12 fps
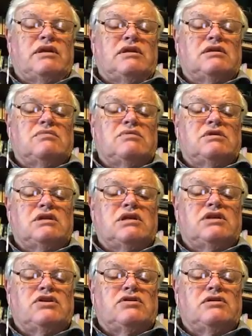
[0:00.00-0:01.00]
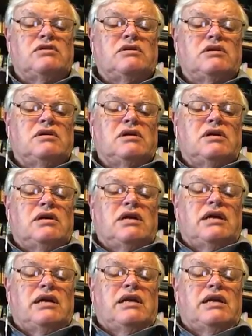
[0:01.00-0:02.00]
this procedure
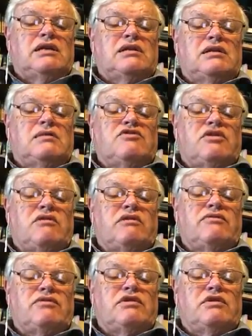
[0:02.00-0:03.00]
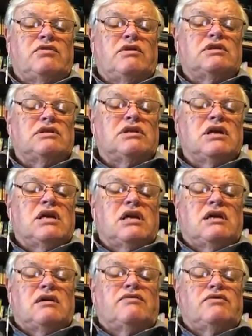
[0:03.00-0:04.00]
and add some relevant thoughts
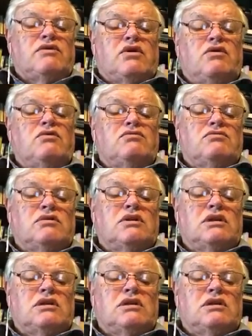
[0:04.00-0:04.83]
of your own.